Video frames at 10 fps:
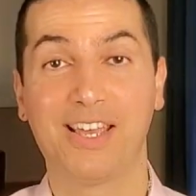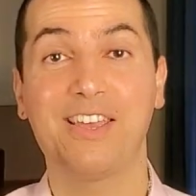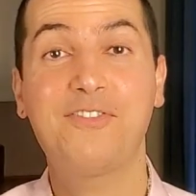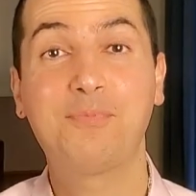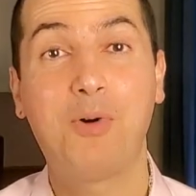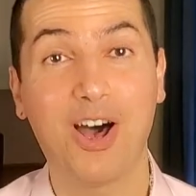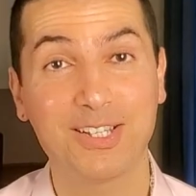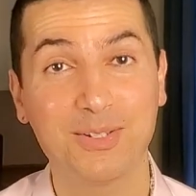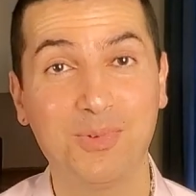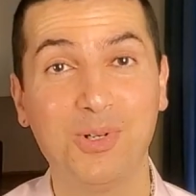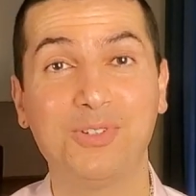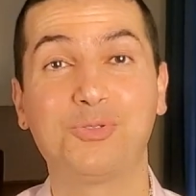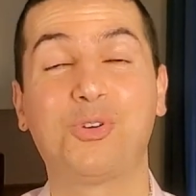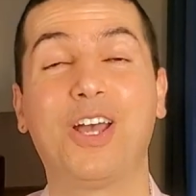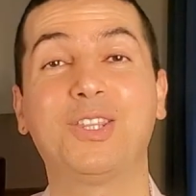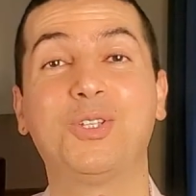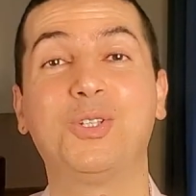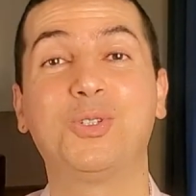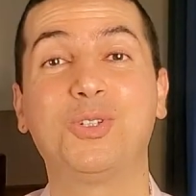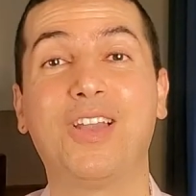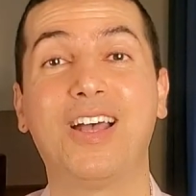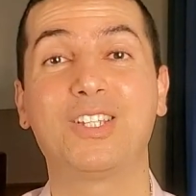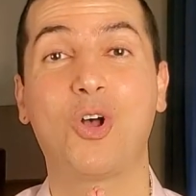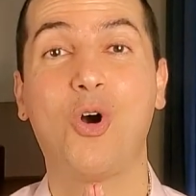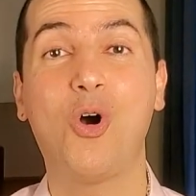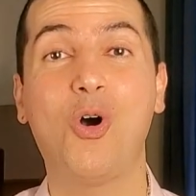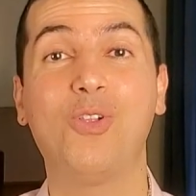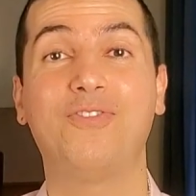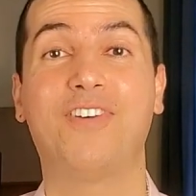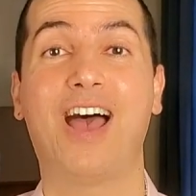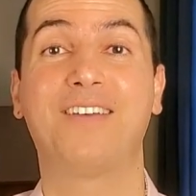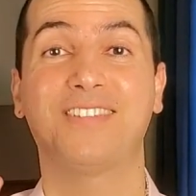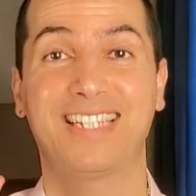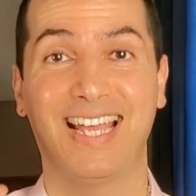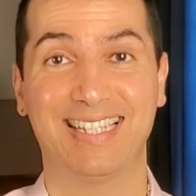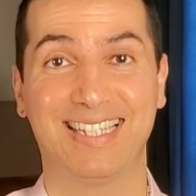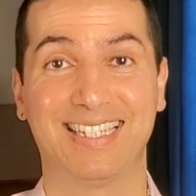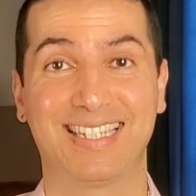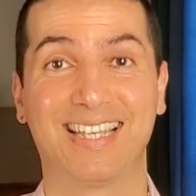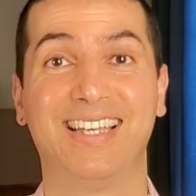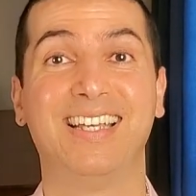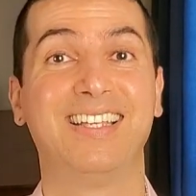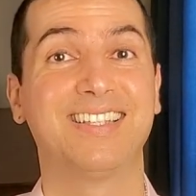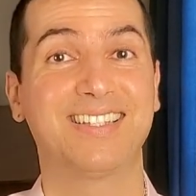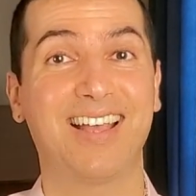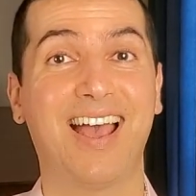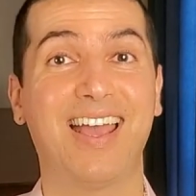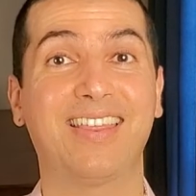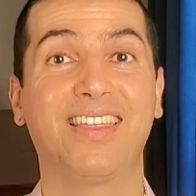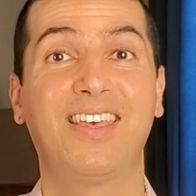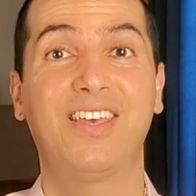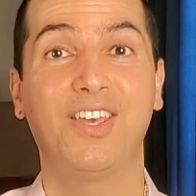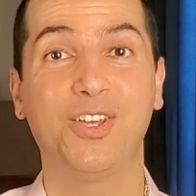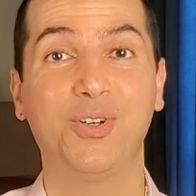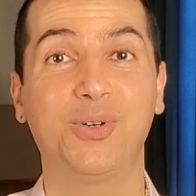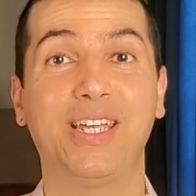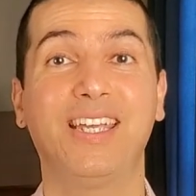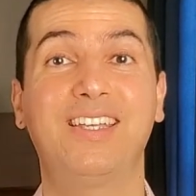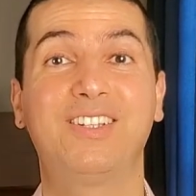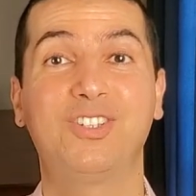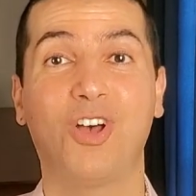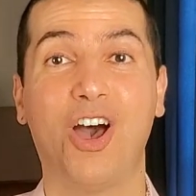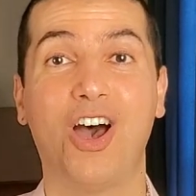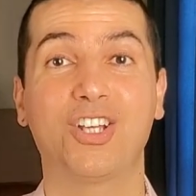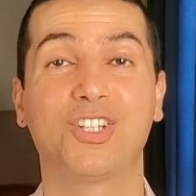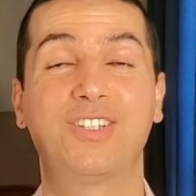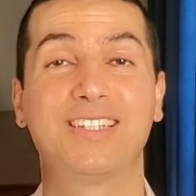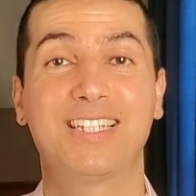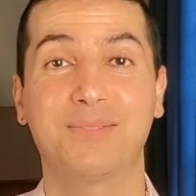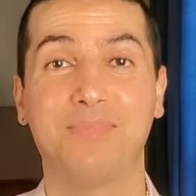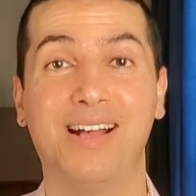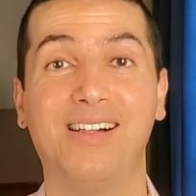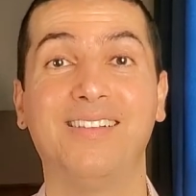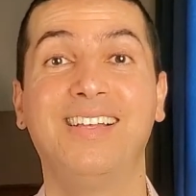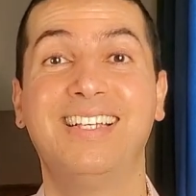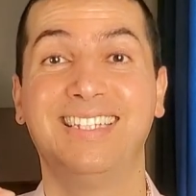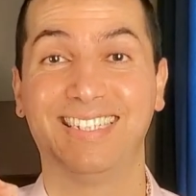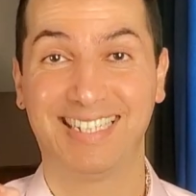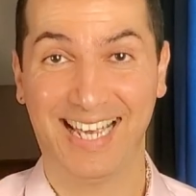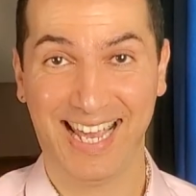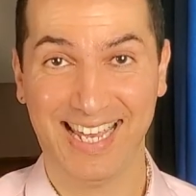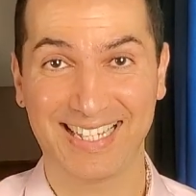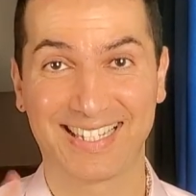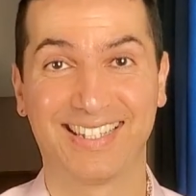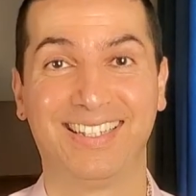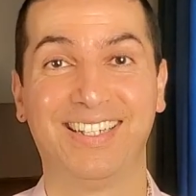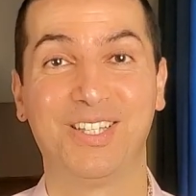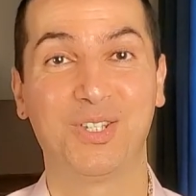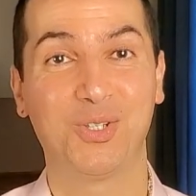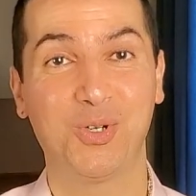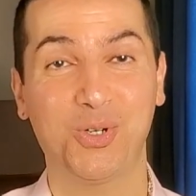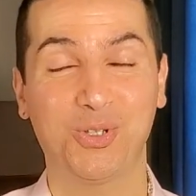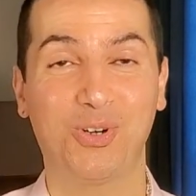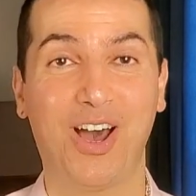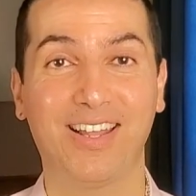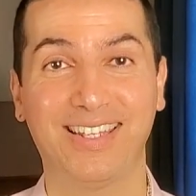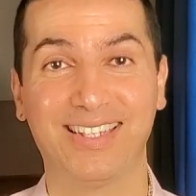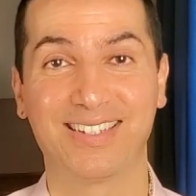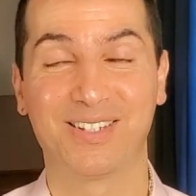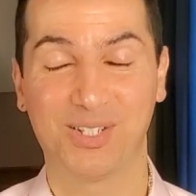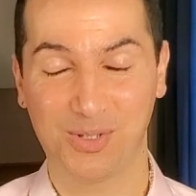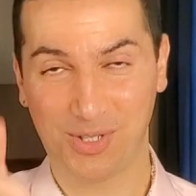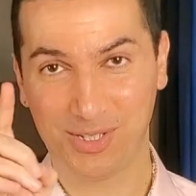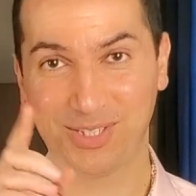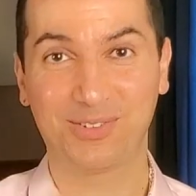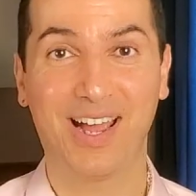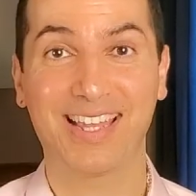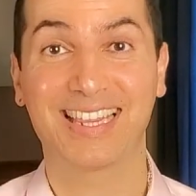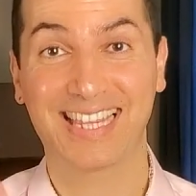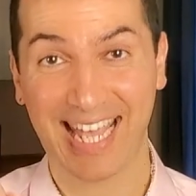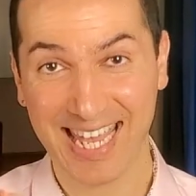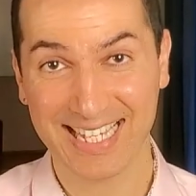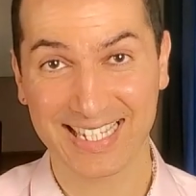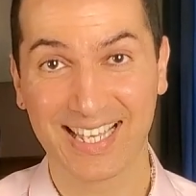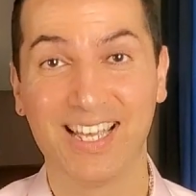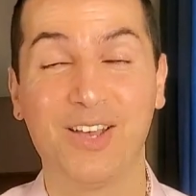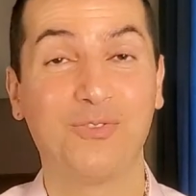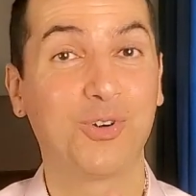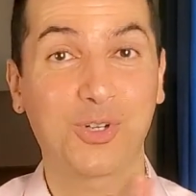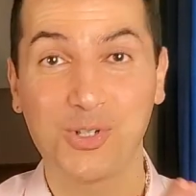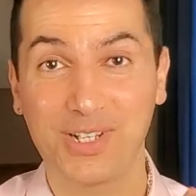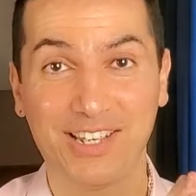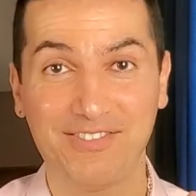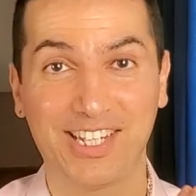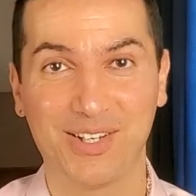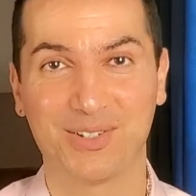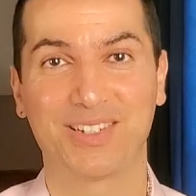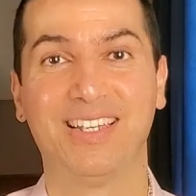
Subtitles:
If possible, try to utilize all 5 senses: sight, hearing, touch, smell, taste to hook your audience. You heard it right, taste, for cooking videos.